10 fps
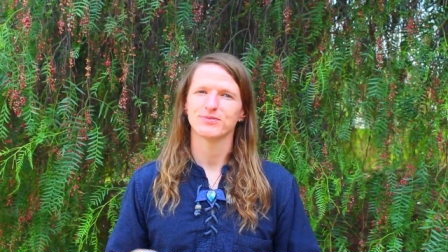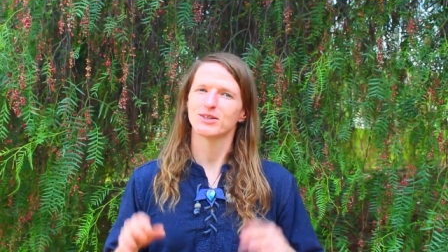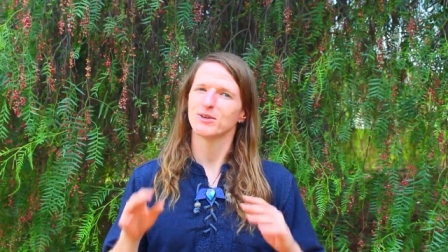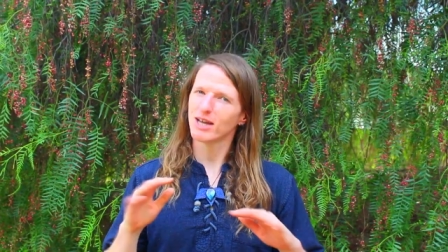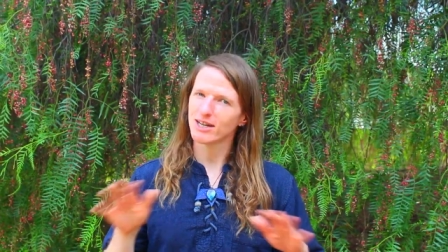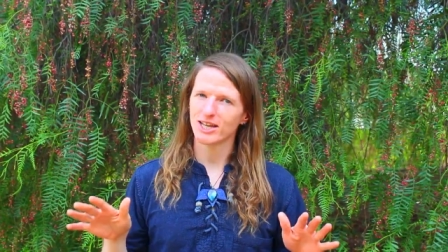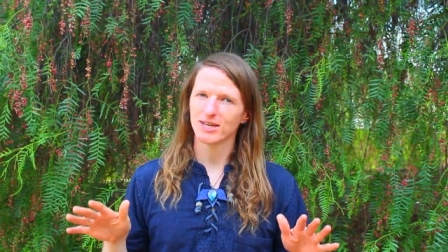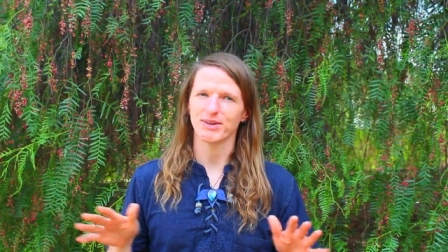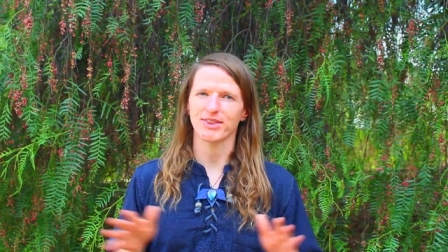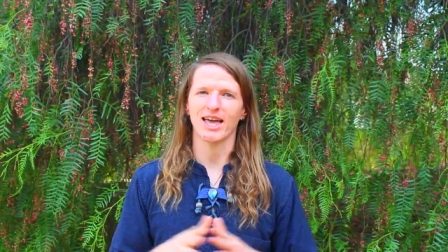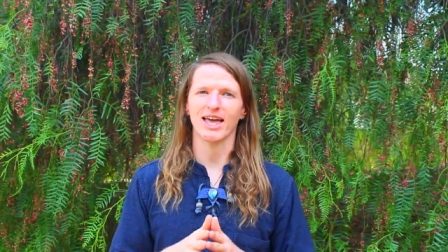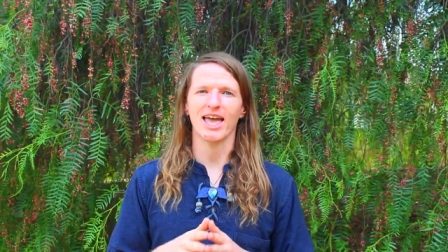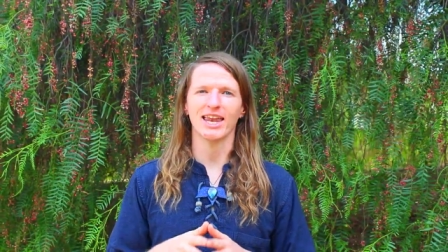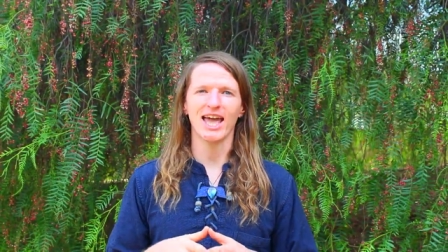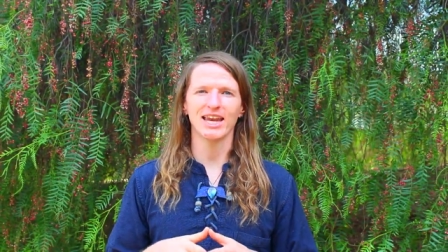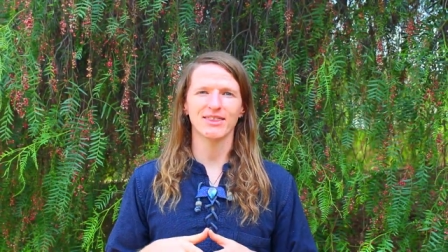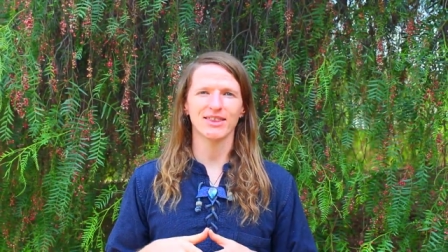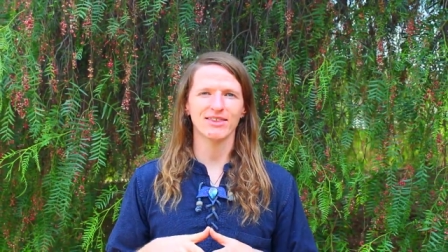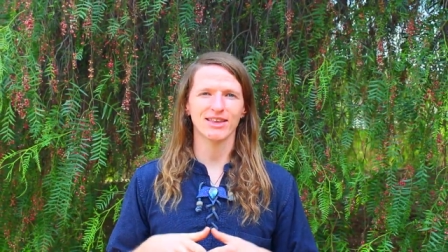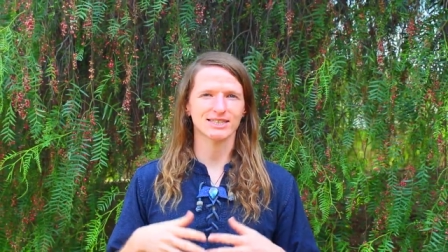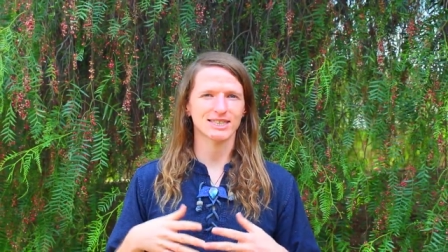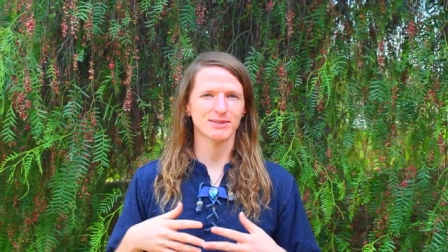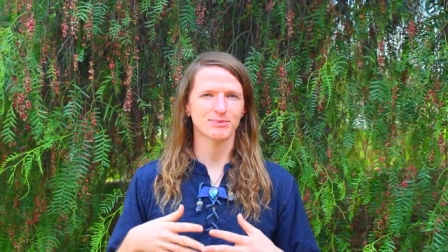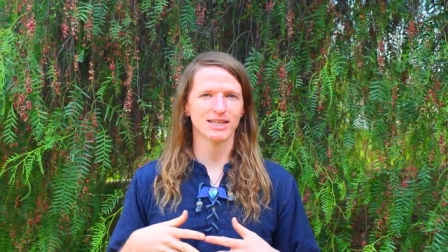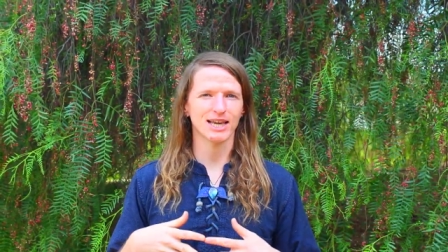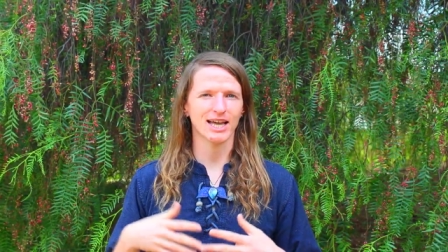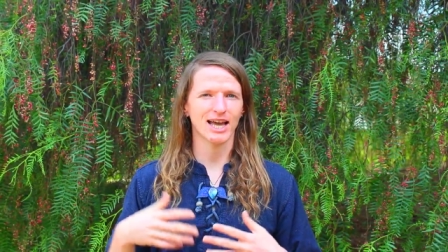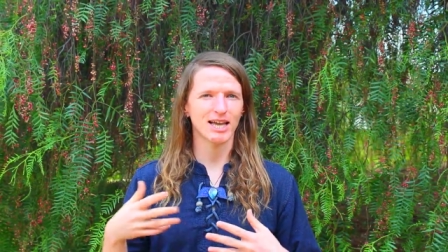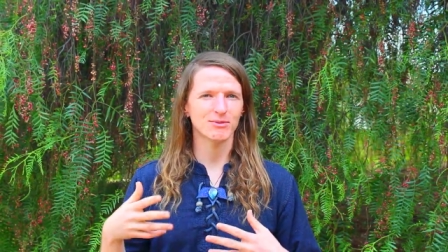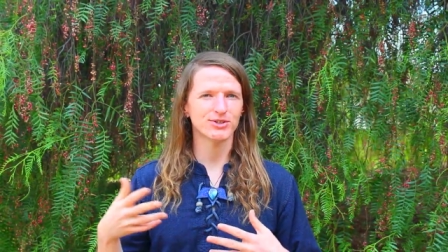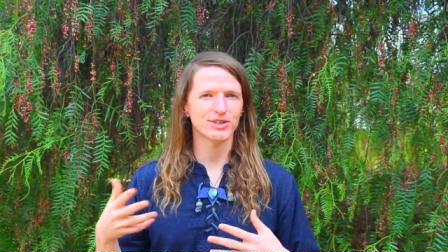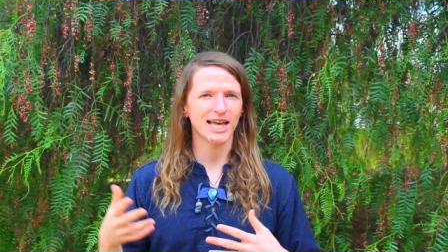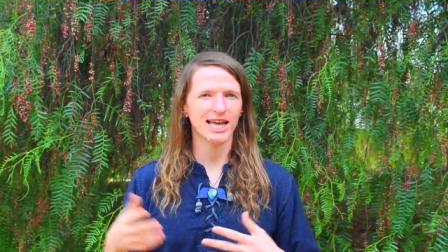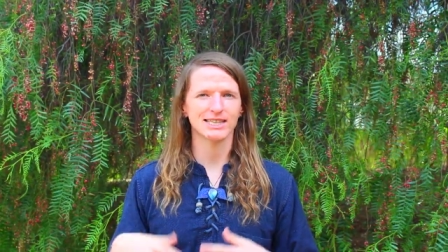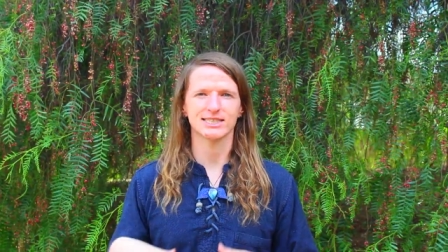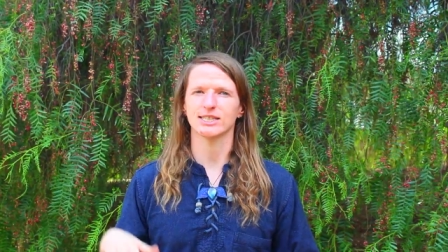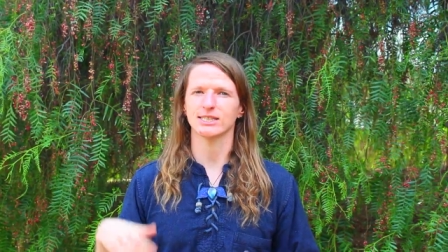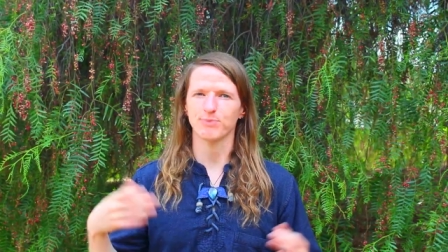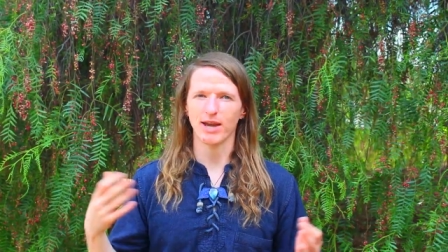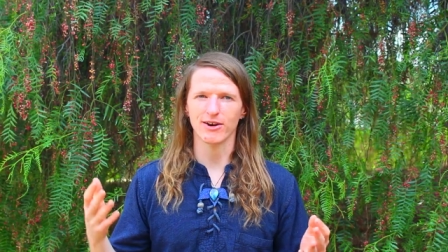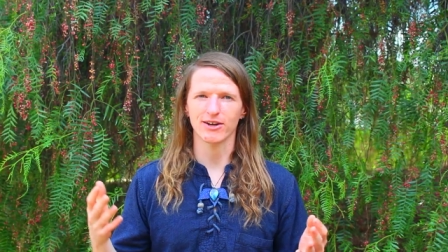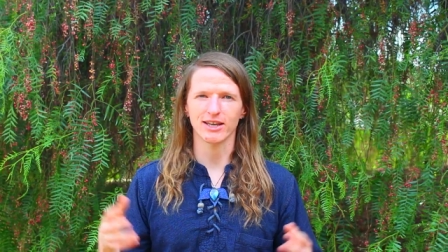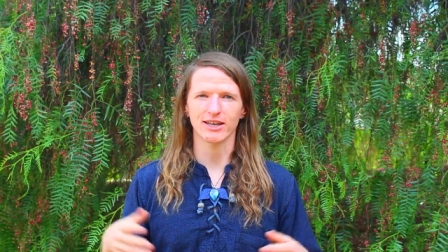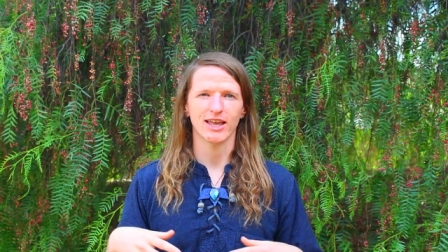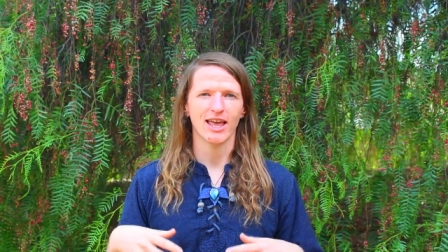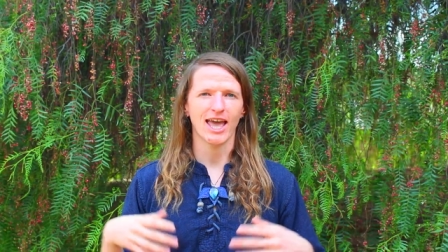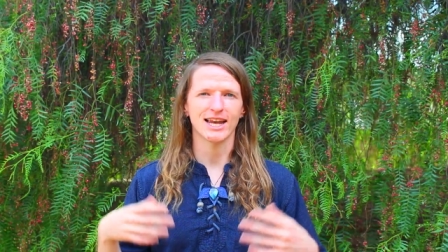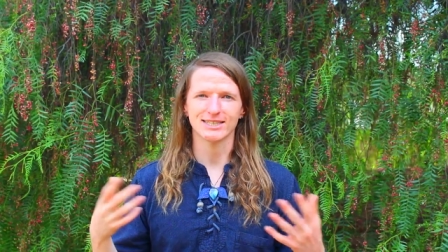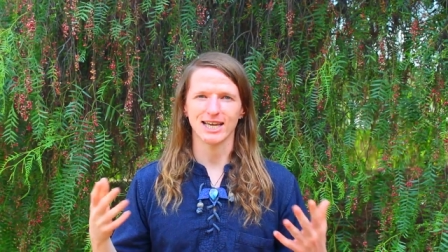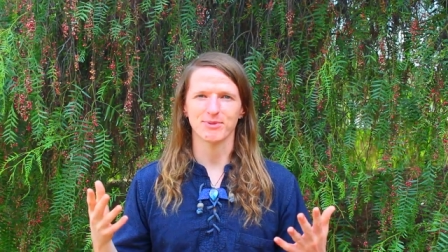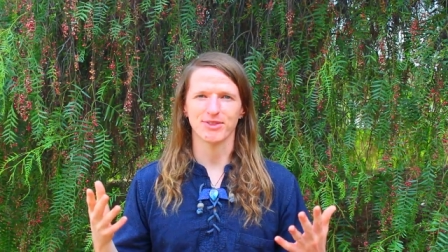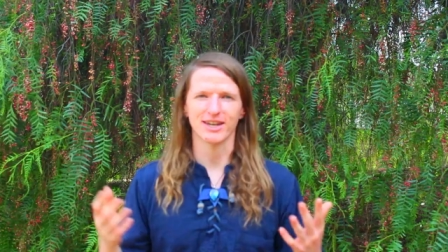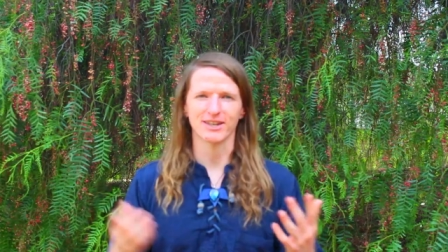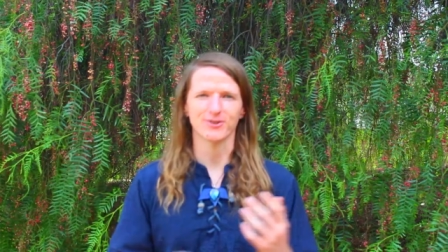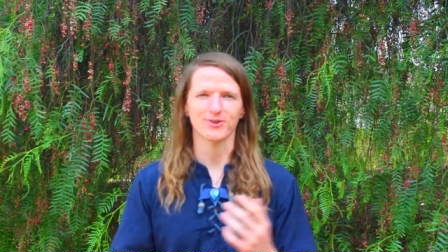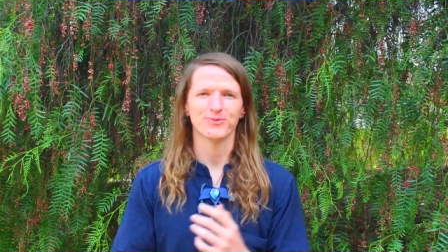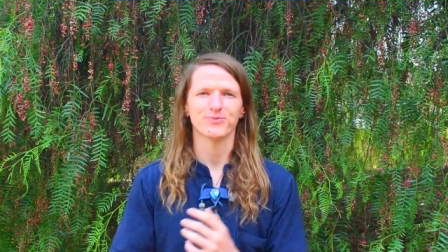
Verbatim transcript: So I'm not claiming that, and anything that seems like I am doing that is just parody, and it's hypothetical.